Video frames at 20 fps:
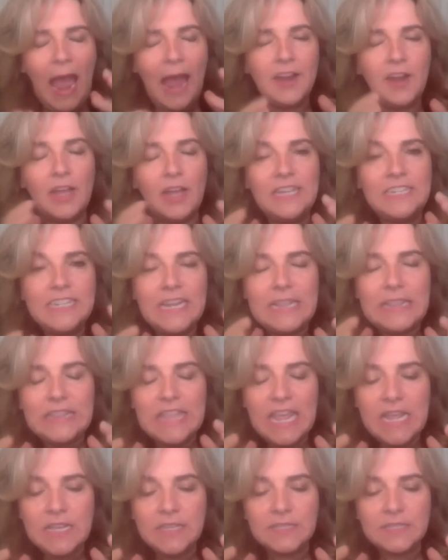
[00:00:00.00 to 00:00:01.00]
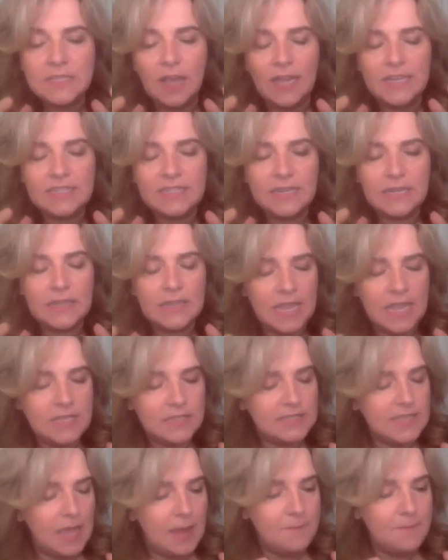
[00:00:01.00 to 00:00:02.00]
And I did things
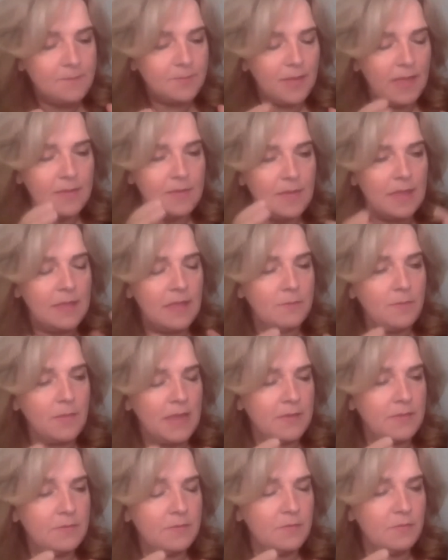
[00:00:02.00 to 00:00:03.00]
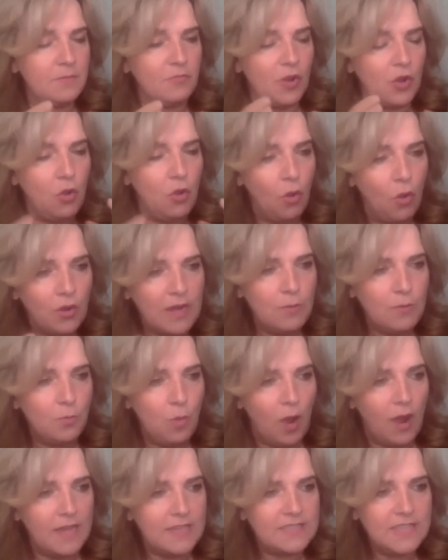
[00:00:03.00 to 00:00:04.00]
in recording
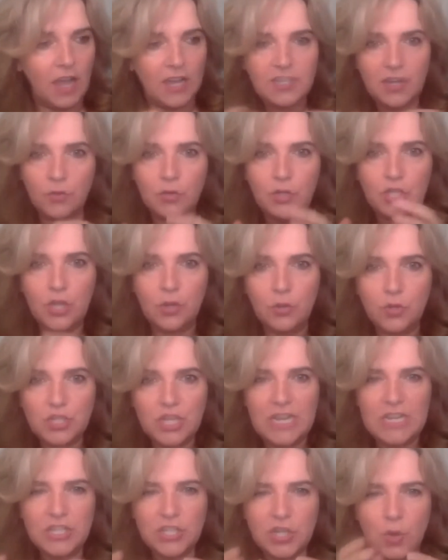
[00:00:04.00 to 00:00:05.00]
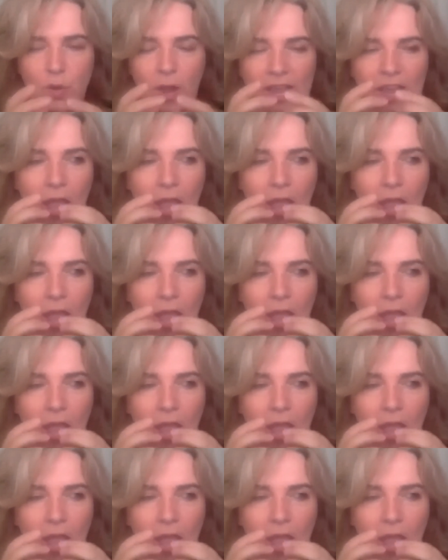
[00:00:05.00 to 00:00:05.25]
wise that I don't usually do. Like